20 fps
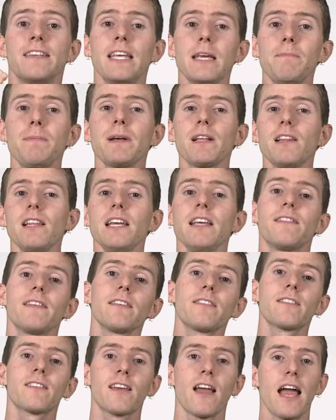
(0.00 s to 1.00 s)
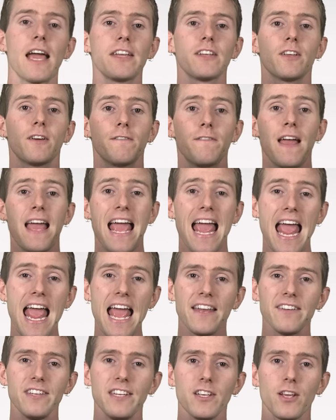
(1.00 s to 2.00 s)
Typically, this kind of
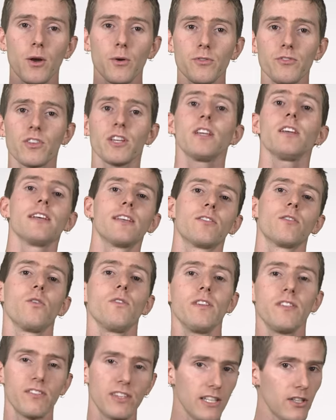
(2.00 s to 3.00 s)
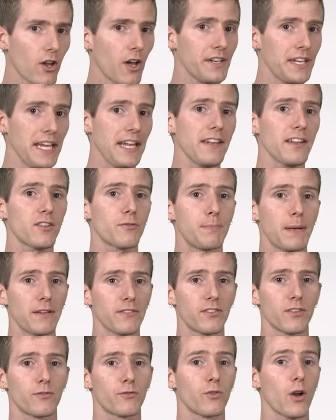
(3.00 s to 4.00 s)
anti-ghosting is only seen on
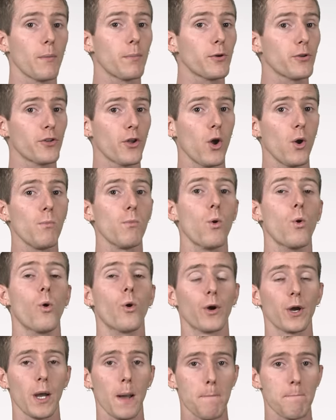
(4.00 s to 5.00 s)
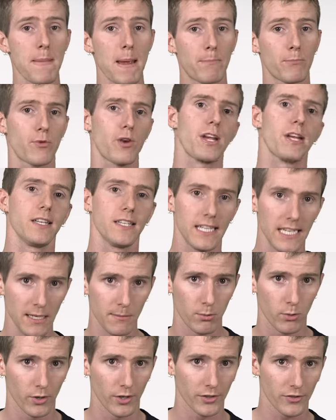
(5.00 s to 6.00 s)
inexpensive rubber dome or membrane
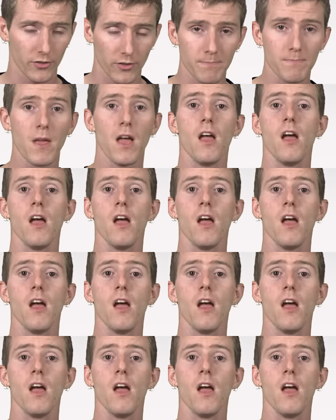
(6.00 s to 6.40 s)
keyboards.